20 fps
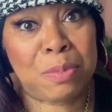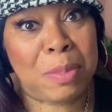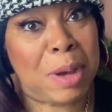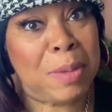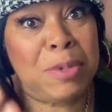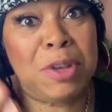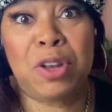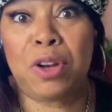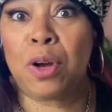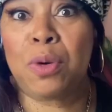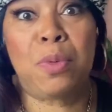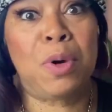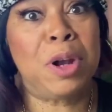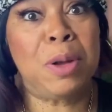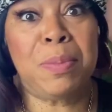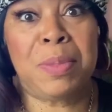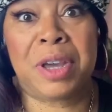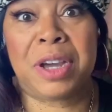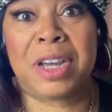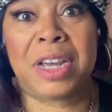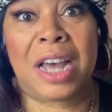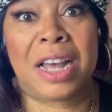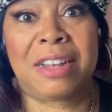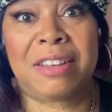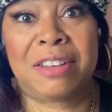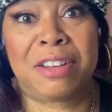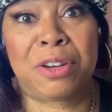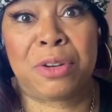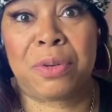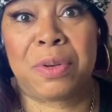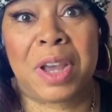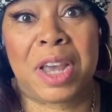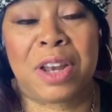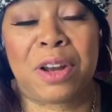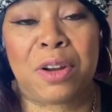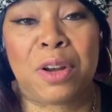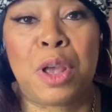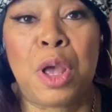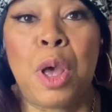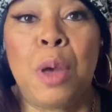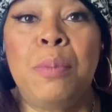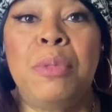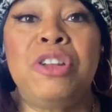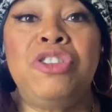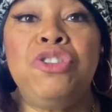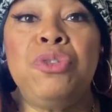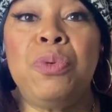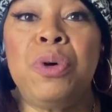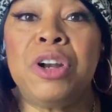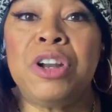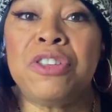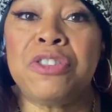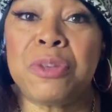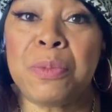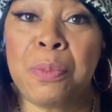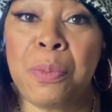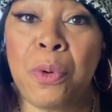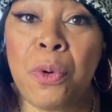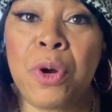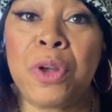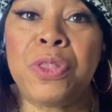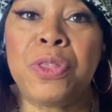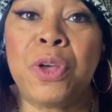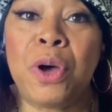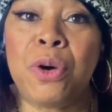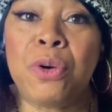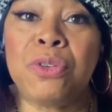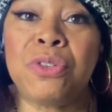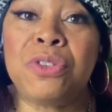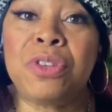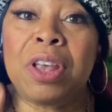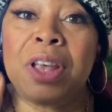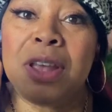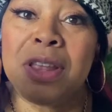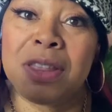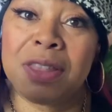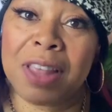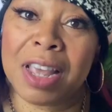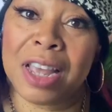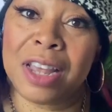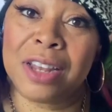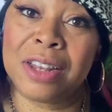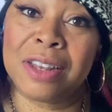Maybe you don't want to be a content creator, but you want to support those that